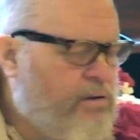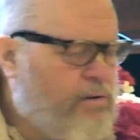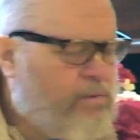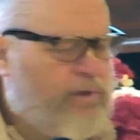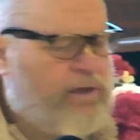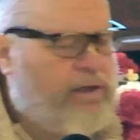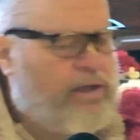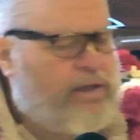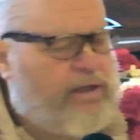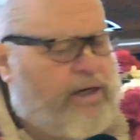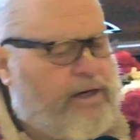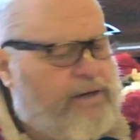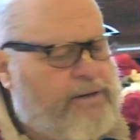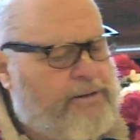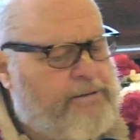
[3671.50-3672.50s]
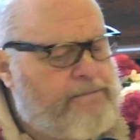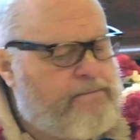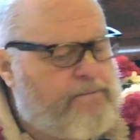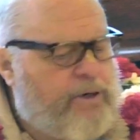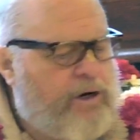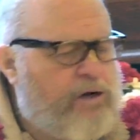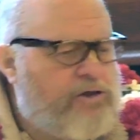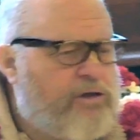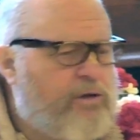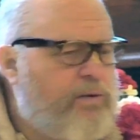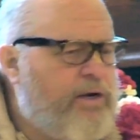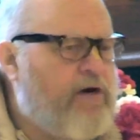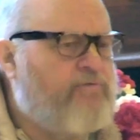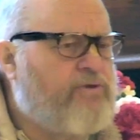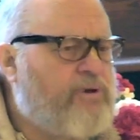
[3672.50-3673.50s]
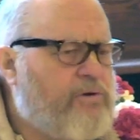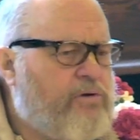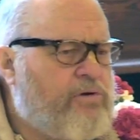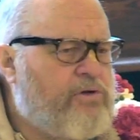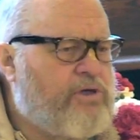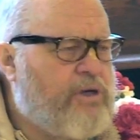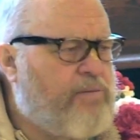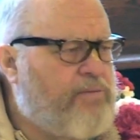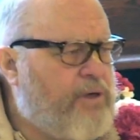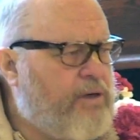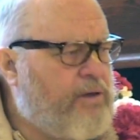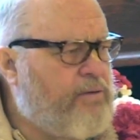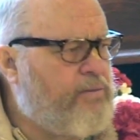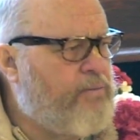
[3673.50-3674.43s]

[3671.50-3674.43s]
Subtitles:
We need that. But also we have to do something.